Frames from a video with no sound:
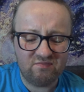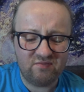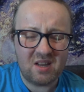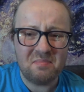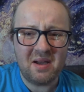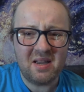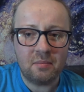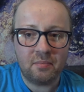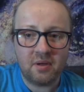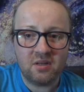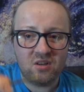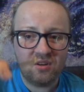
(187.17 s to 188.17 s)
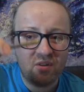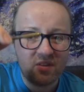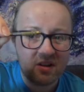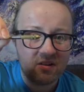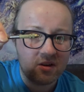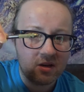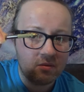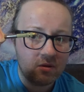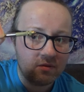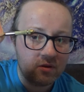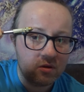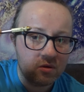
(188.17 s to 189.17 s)
in my opinion, not that great
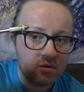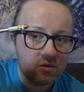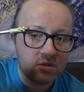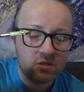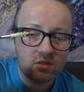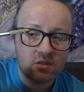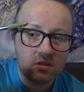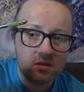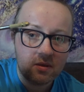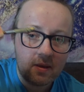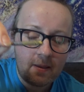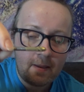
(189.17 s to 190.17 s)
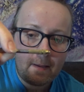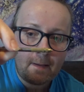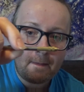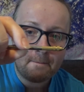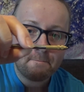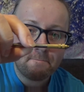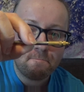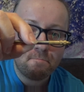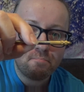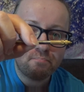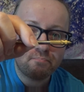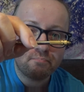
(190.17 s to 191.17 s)
if you use the
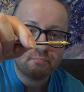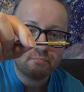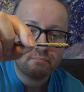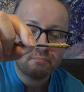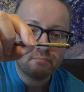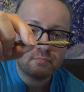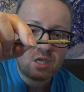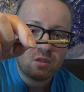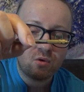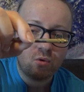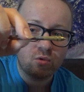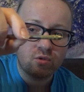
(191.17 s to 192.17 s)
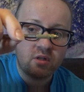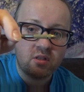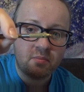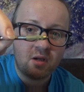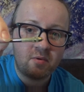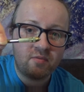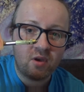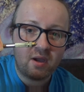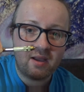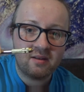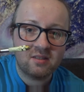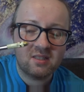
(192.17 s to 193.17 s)
holder in the palm of your
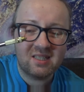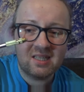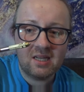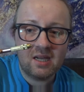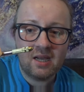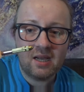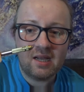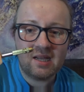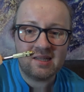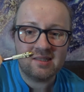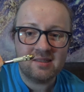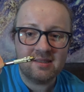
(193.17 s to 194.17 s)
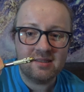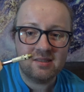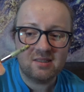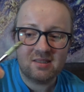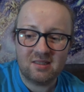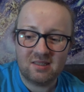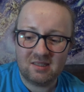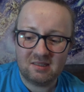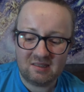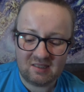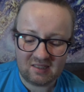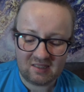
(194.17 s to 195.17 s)
hand, and
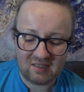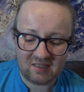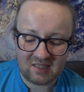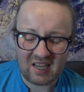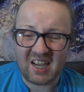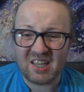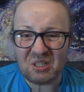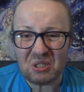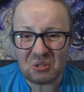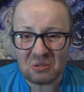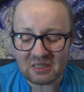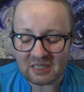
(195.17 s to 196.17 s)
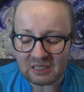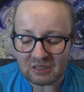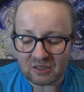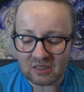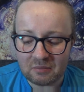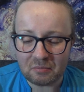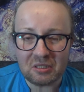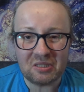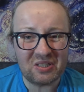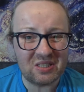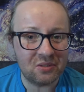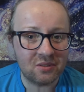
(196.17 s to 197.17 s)
I just don't like using it
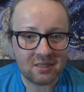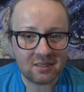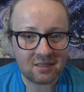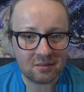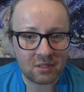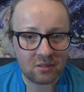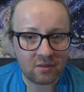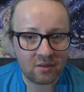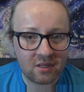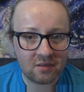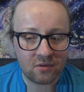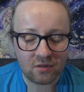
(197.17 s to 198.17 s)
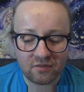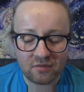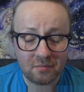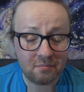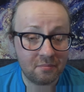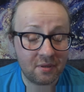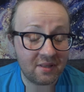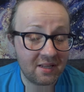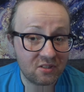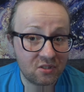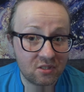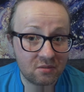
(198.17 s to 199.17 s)
because I don't like the smell that they give off. But
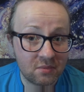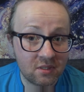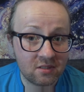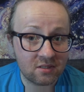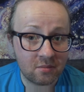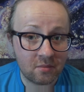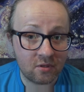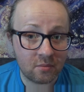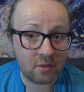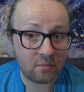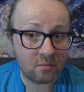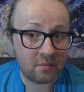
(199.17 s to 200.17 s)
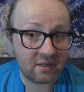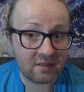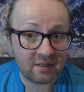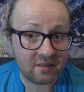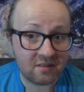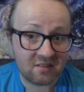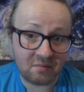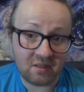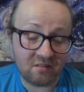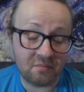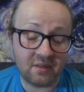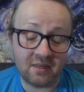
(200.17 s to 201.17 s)
that's just me. Some other people might like the
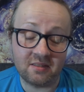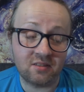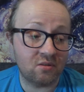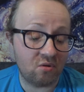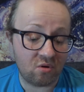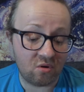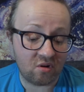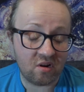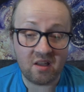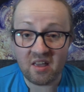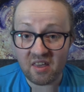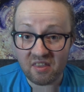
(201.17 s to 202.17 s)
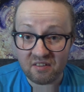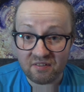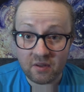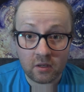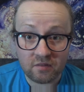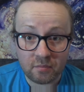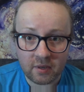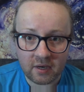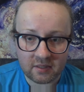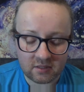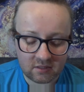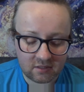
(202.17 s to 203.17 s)
smell of brass or the feel of
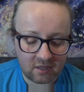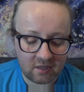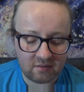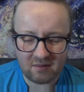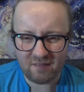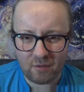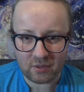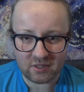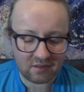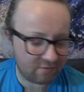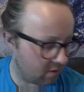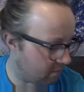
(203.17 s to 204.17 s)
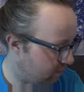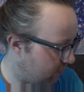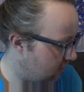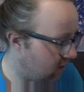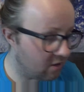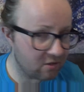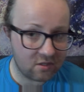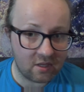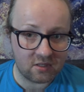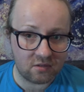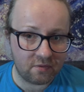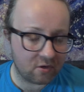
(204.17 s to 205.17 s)
brass. Everyone's different. So
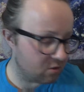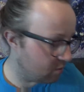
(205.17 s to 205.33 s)
that's the first